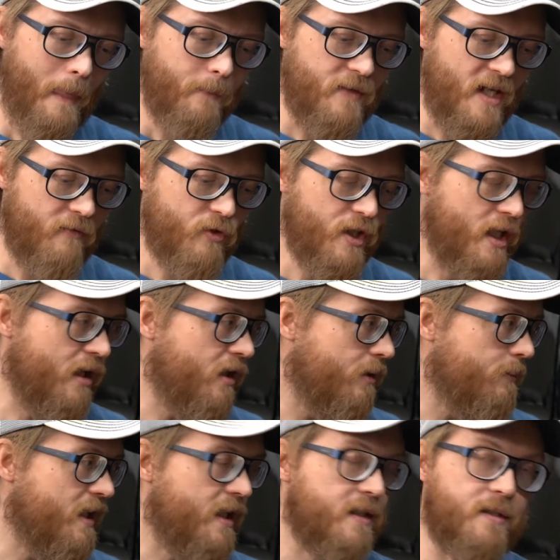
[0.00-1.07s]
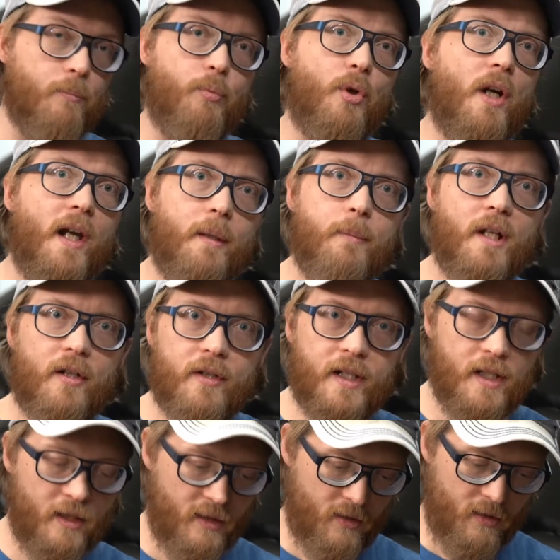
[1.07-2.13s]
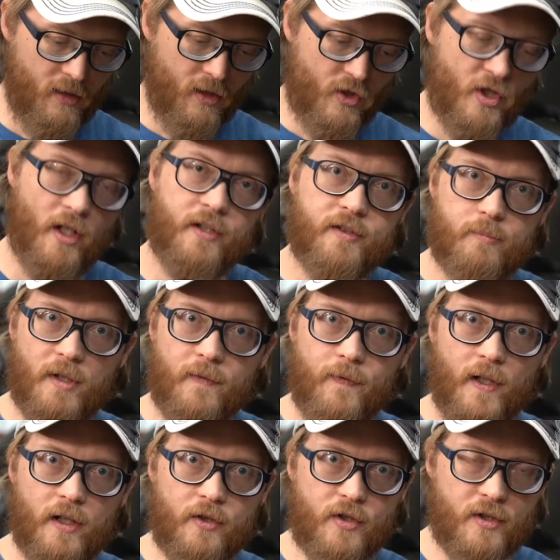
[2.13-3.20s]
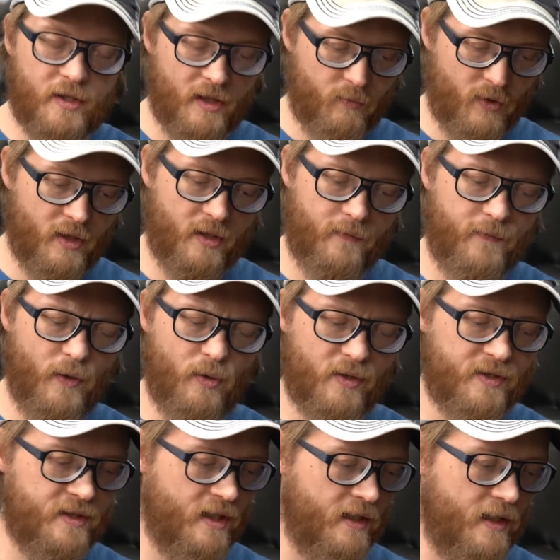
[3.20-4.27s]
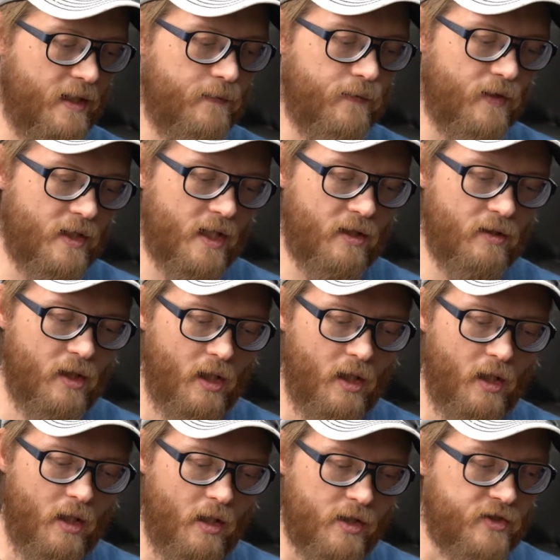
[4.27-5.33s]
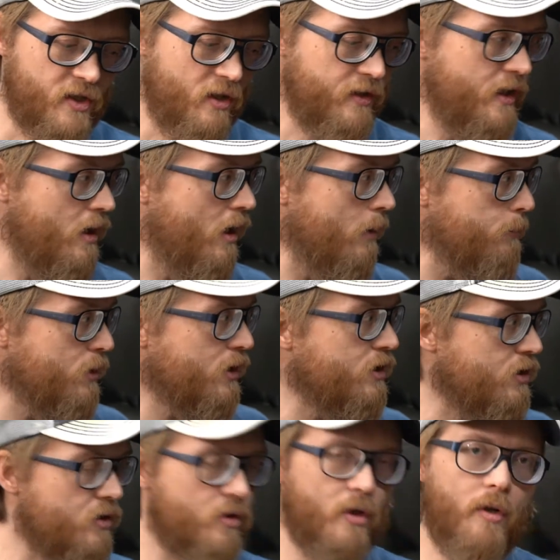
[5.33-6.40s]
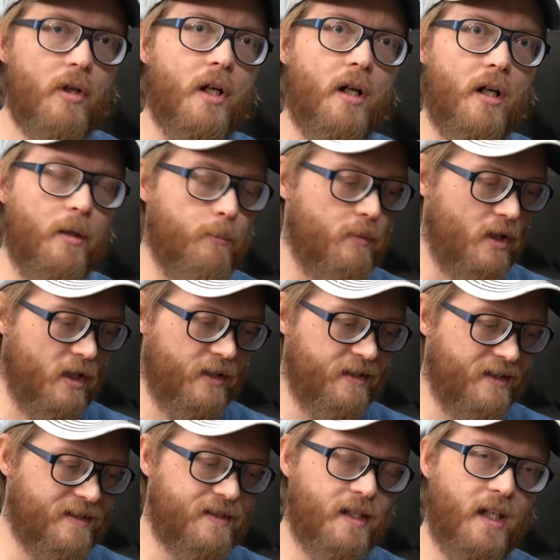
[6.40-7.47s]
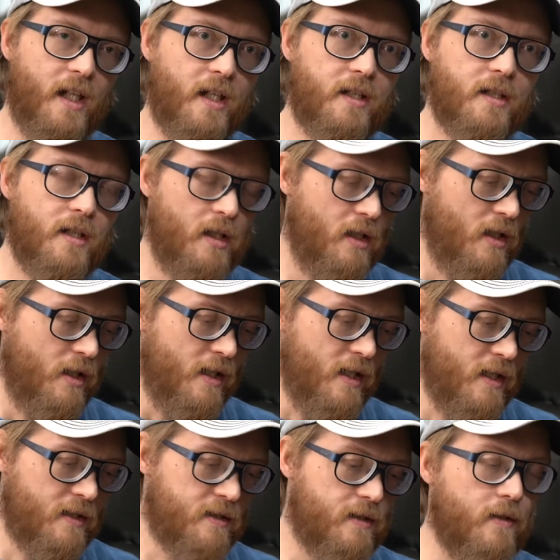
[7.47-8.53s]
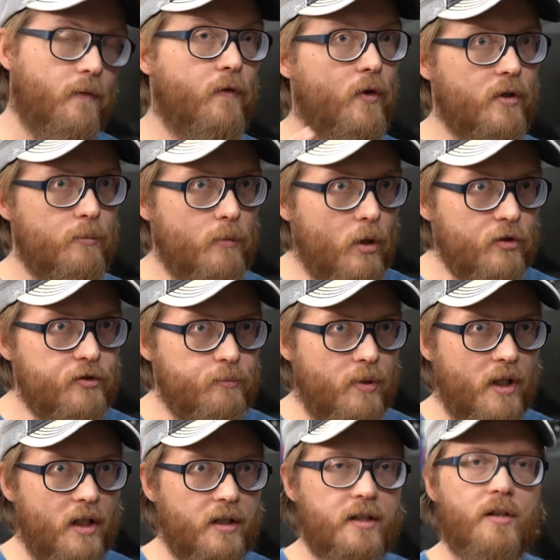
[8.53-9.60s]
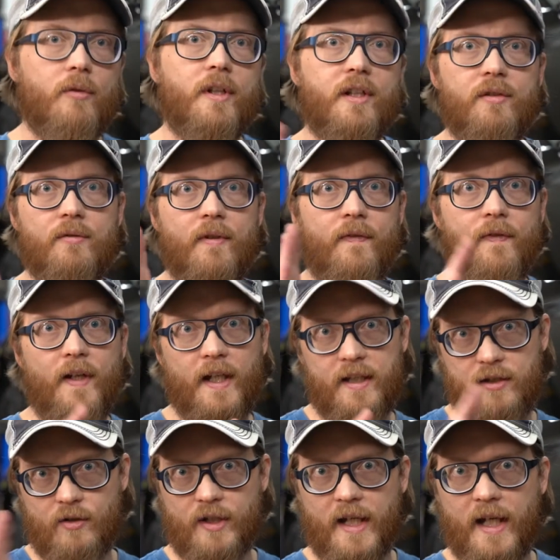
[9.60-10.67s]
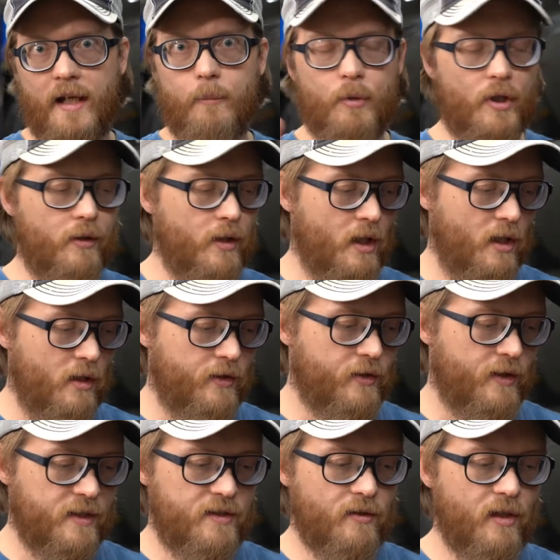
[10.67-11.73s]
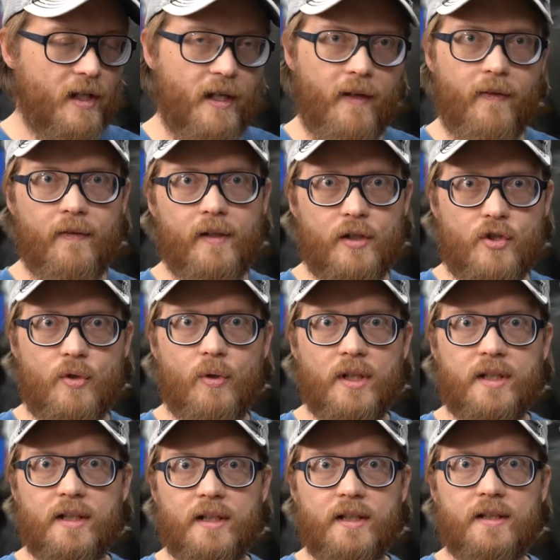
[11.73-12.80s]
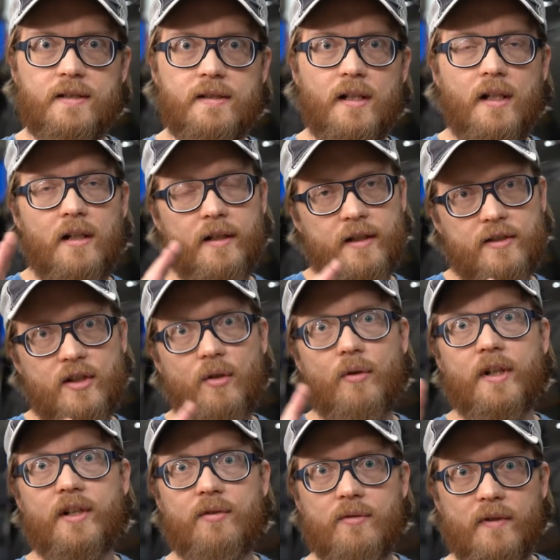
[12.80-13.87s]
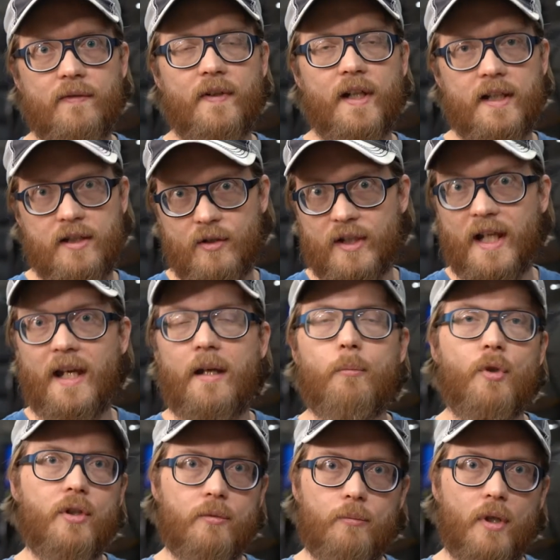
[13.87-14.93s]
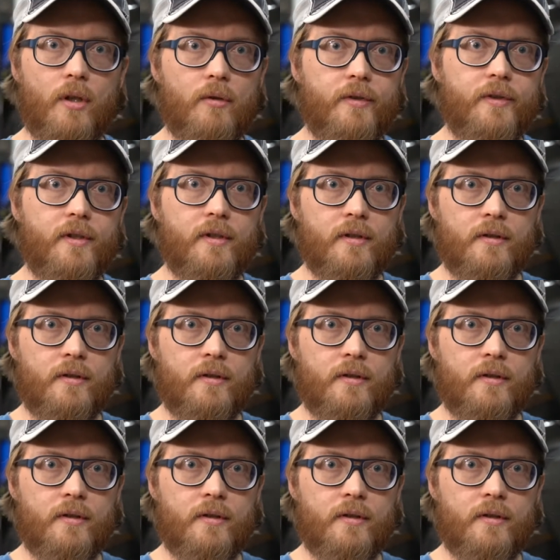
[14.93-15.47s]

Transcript: every arm has a primary adjustment function, and we're going to focus on that for now. So the upper control arm on this kit is for the most part going to affect your camber. So as you lengthen and shorten this, it's going to affect your camber the most.